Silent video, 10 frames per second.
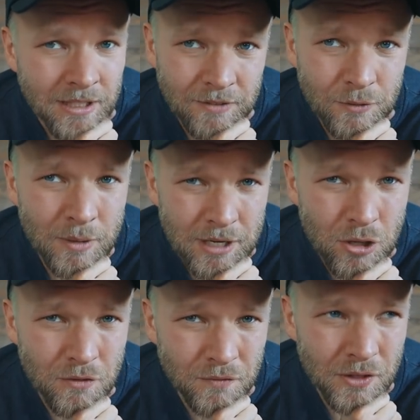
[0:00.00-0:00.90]
if you wanna
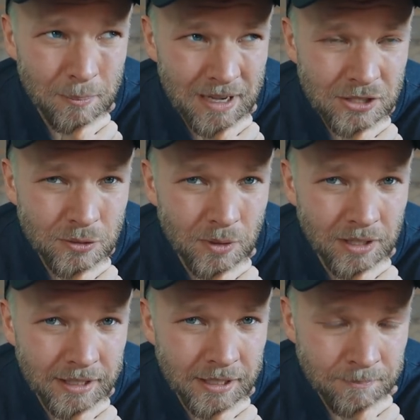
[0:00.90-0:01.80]
go for the best
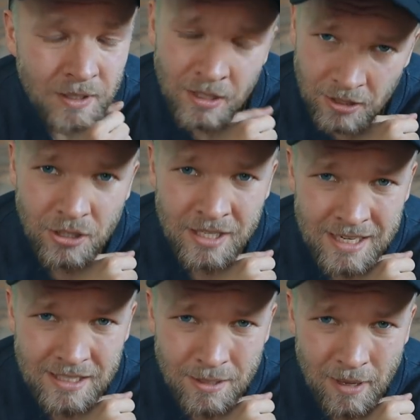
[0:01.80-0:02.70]
quality, you're gonna
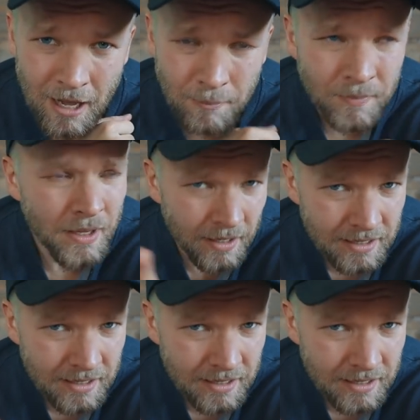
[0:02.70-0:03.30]
need some help.